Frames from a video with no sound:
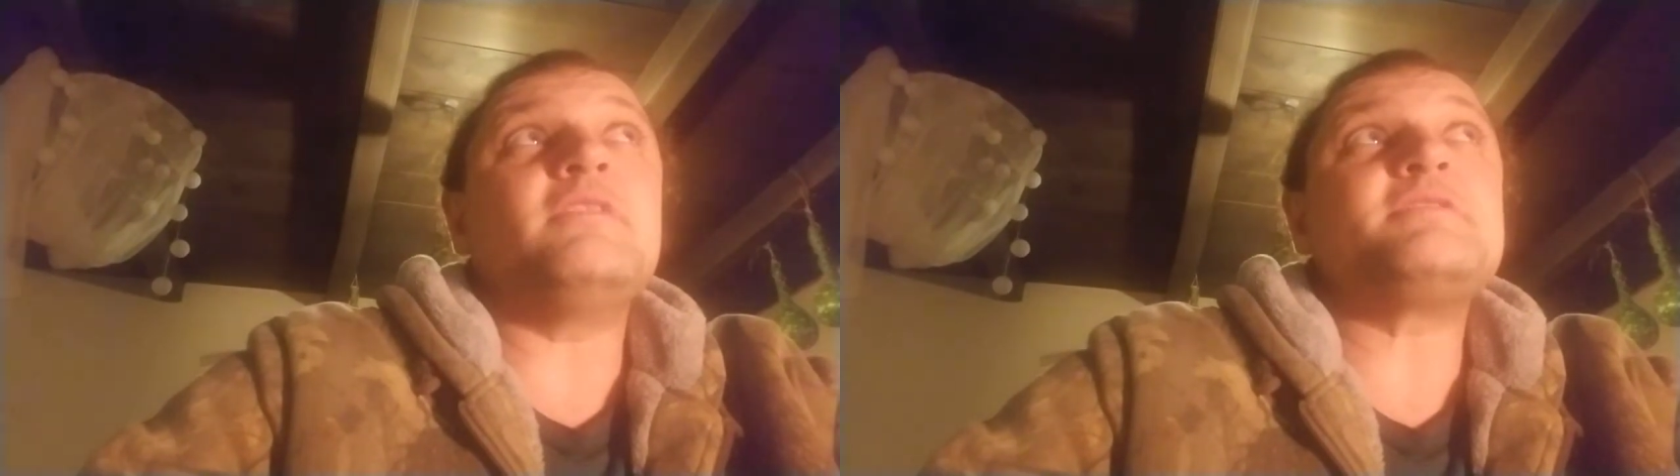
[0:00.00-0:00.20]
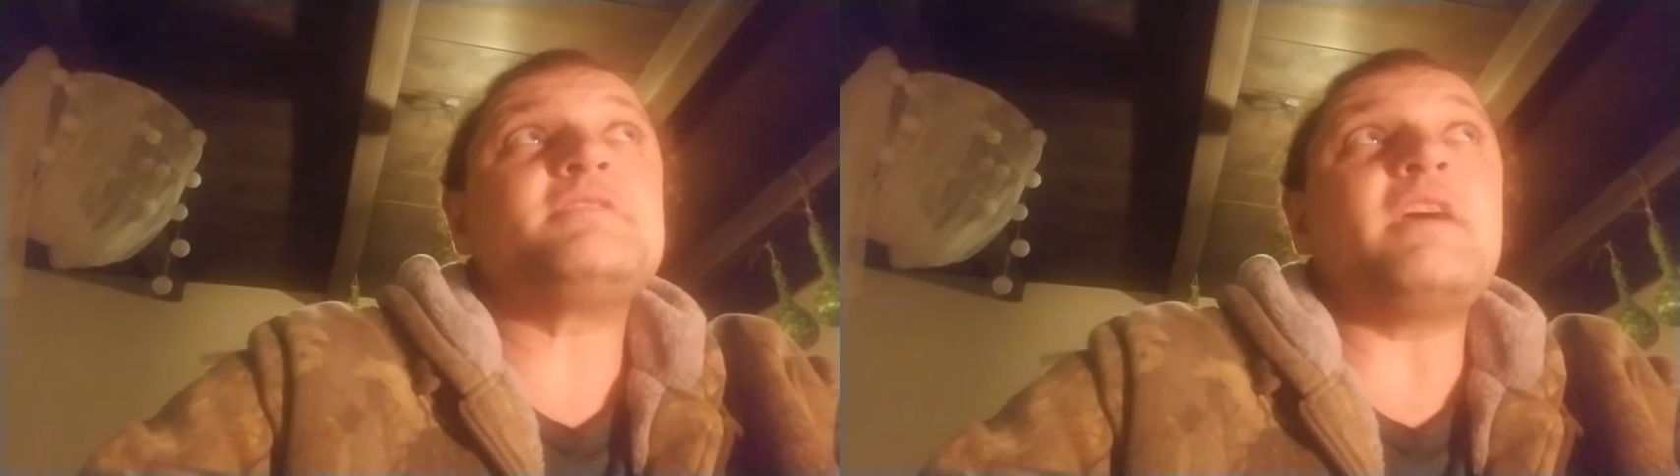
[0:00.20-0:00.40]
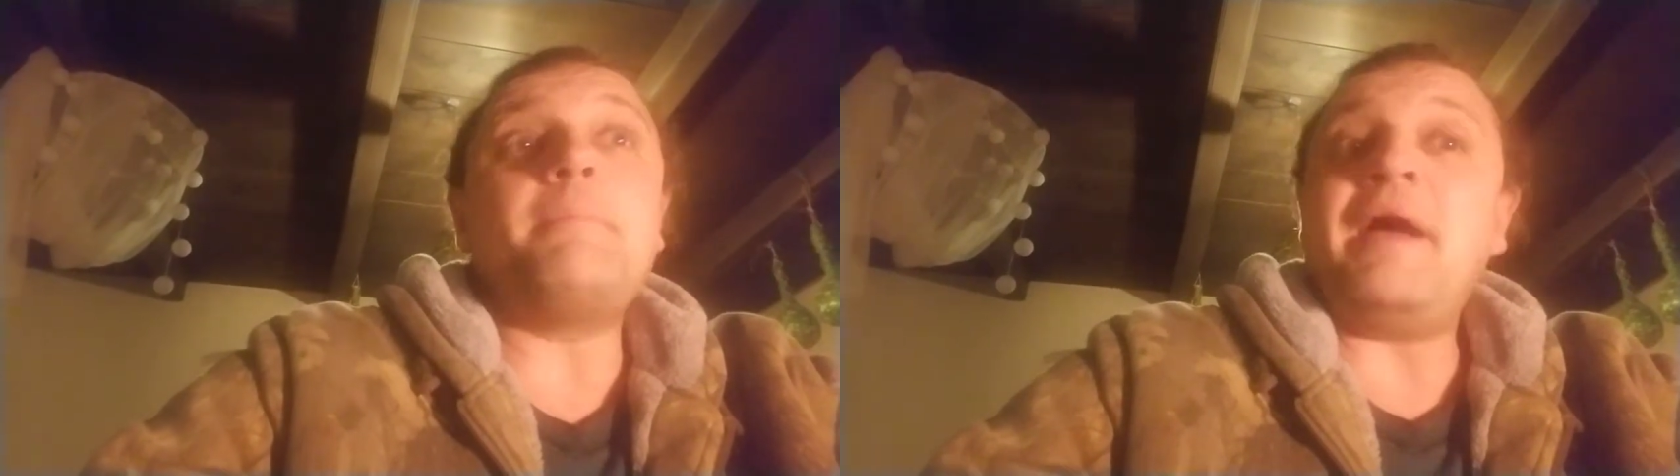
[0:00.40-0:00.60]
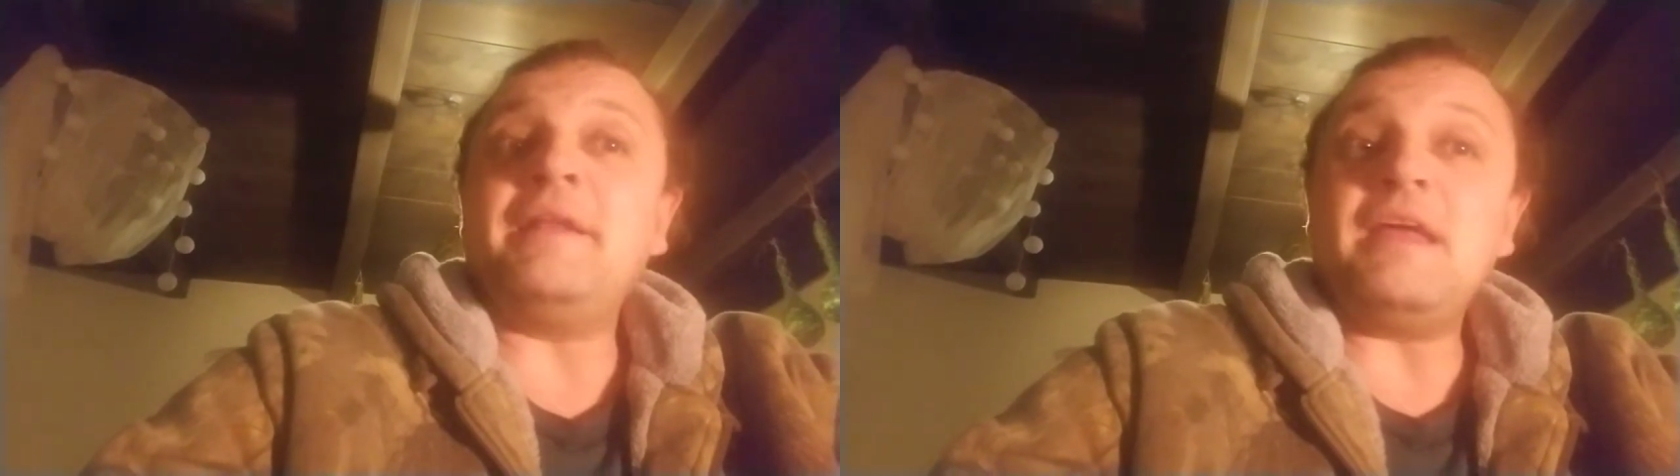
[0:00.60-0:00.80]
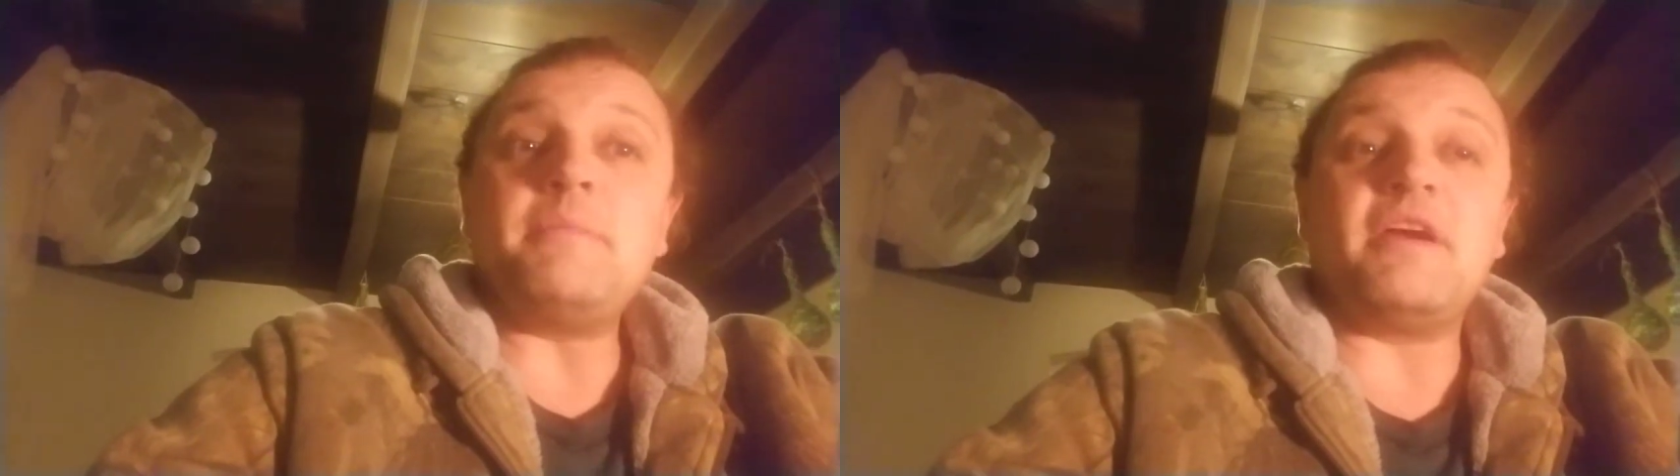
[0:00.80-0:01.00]
let's say, a
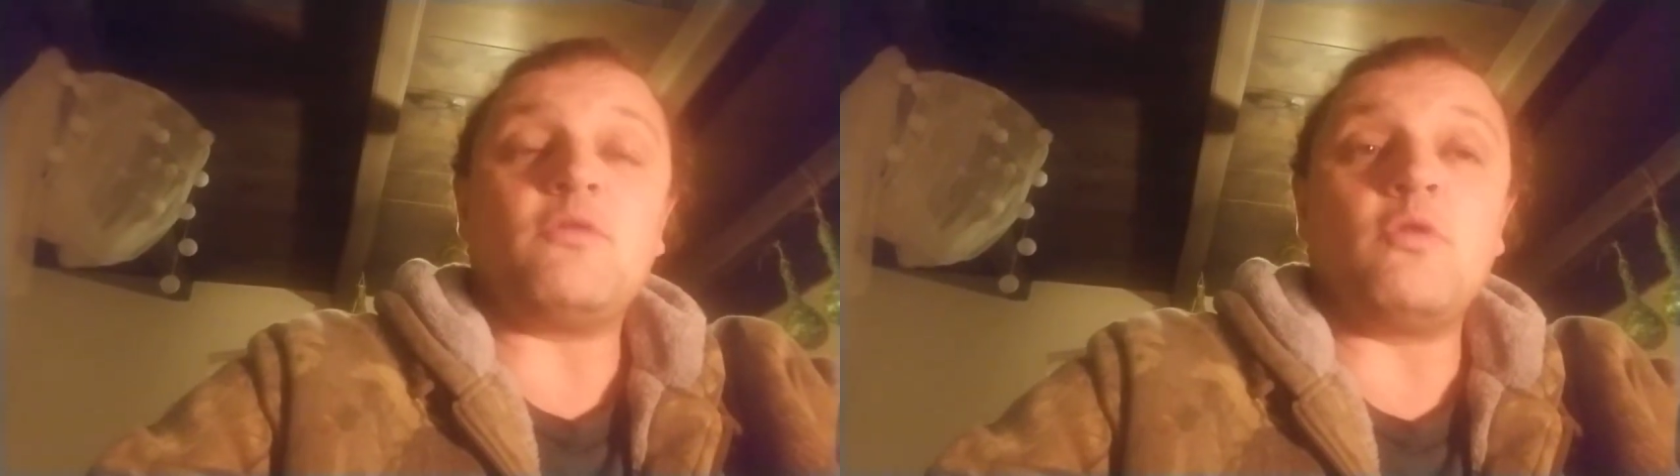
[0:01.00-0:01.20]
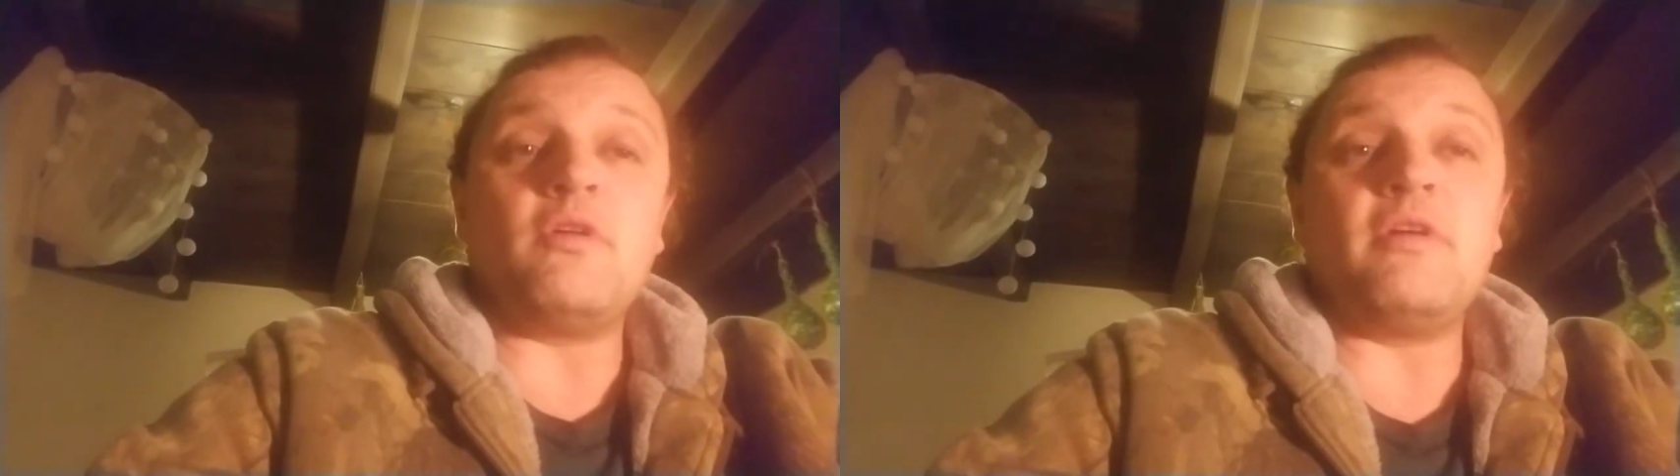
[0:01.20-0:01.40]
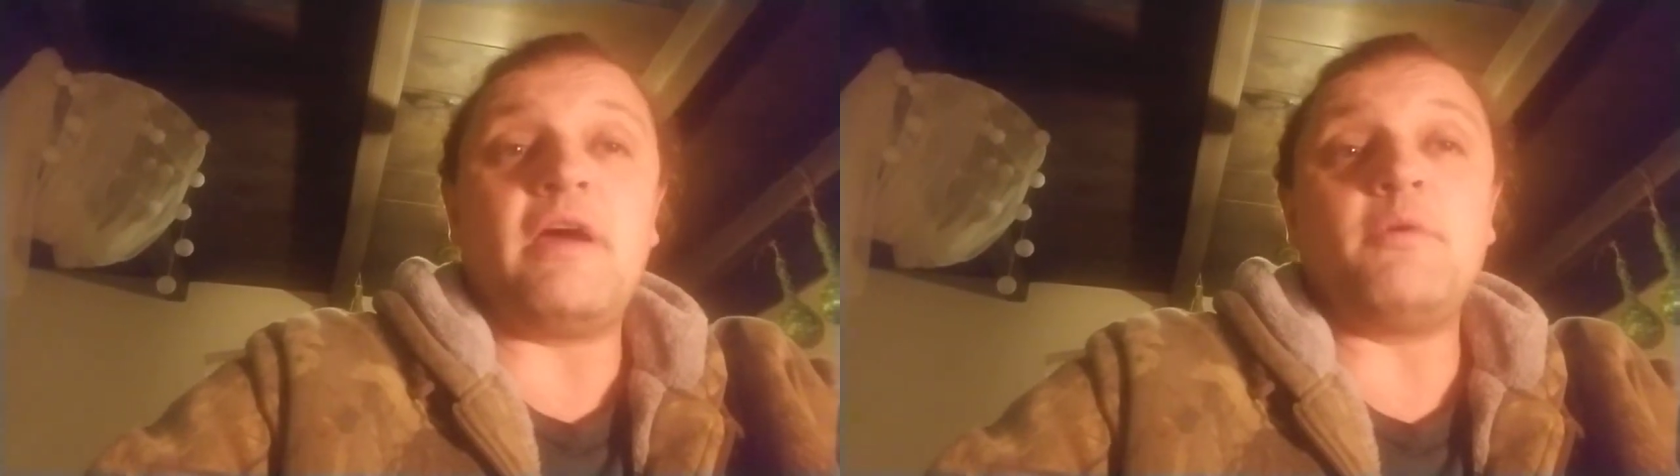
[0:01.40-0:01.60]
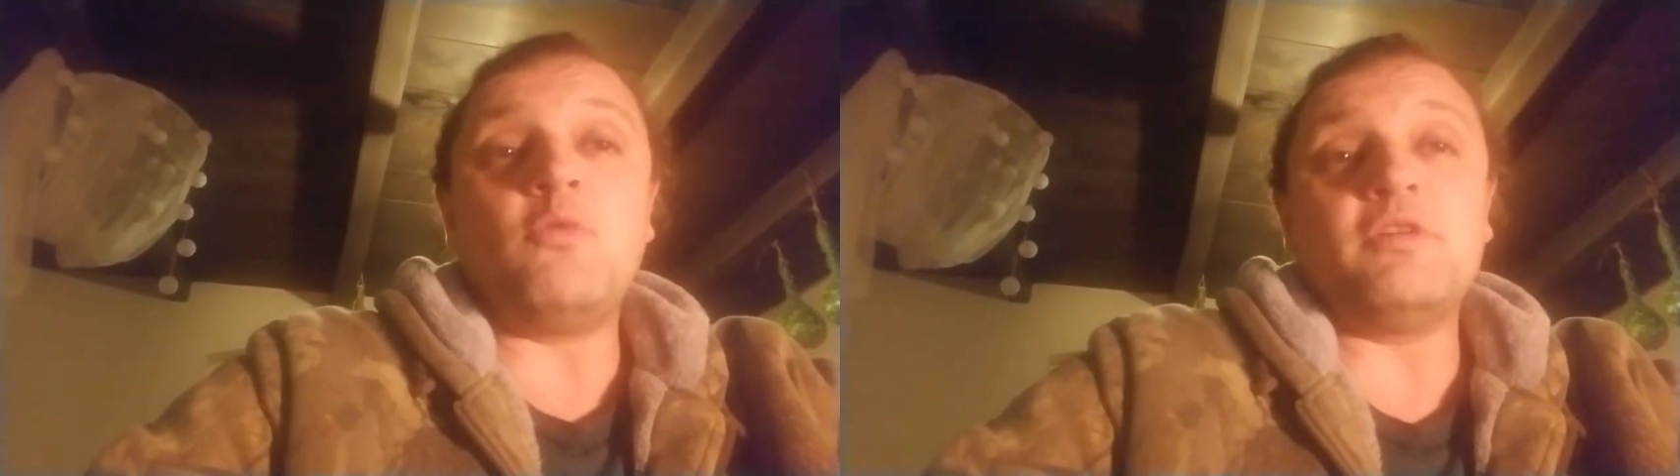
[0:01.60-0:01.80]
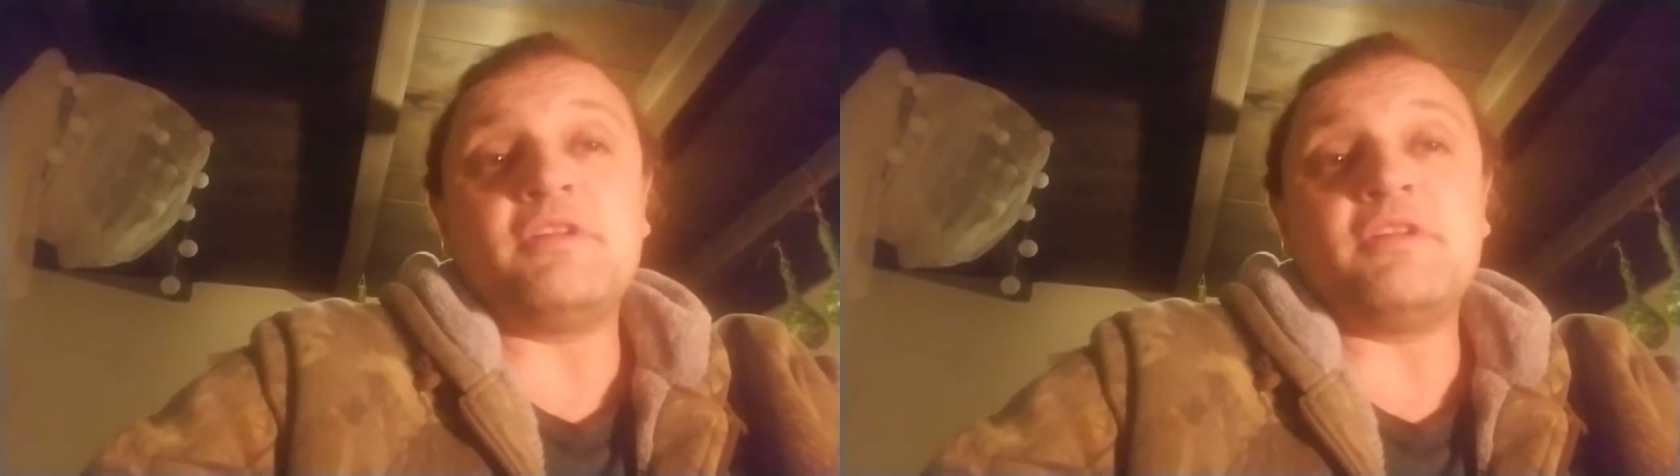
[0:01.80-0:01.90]
pandemic where I would walk